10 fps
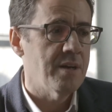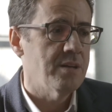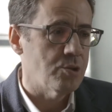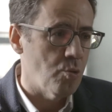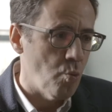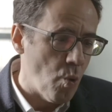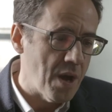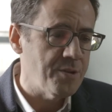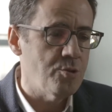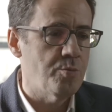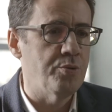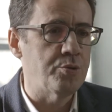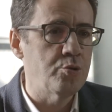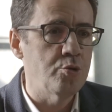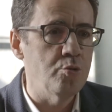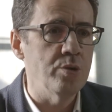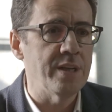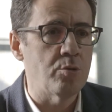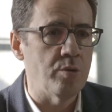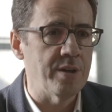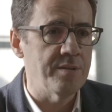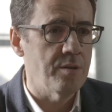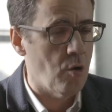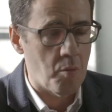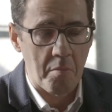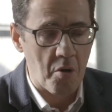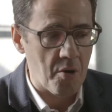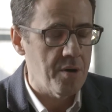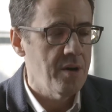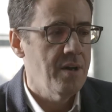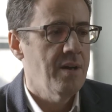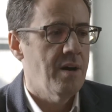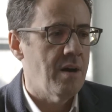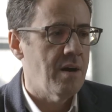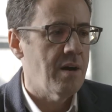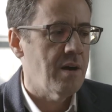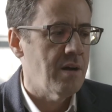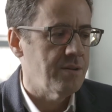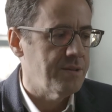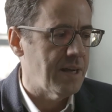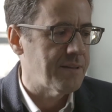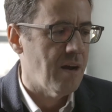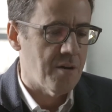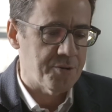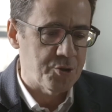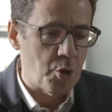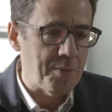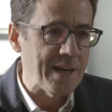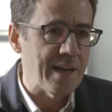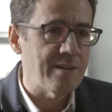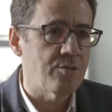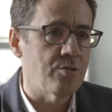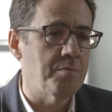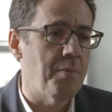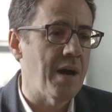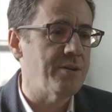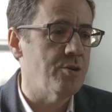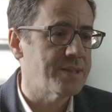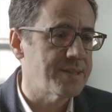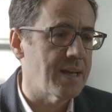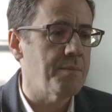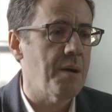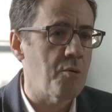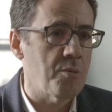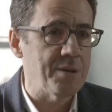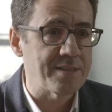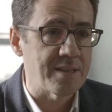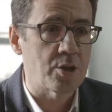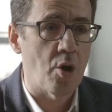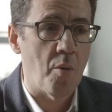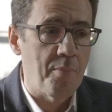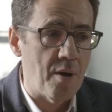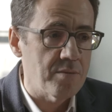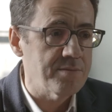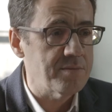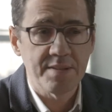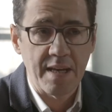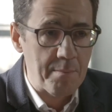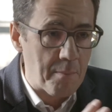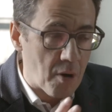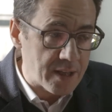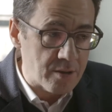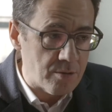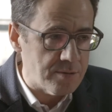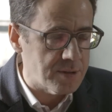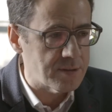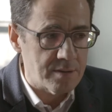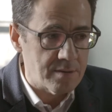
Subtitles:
So when you put two liquid or more that are dominated by the same aromatic compound, same molecules